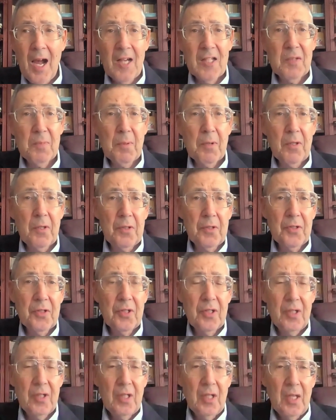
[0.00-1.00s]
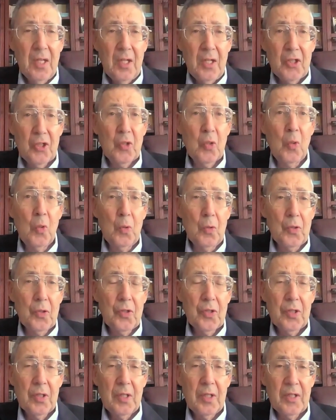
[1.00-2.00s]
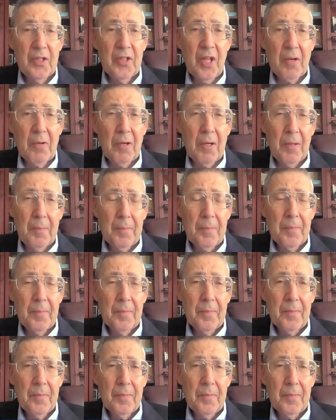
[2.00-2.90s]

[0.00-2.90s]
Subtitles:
hospitals, schools, etc.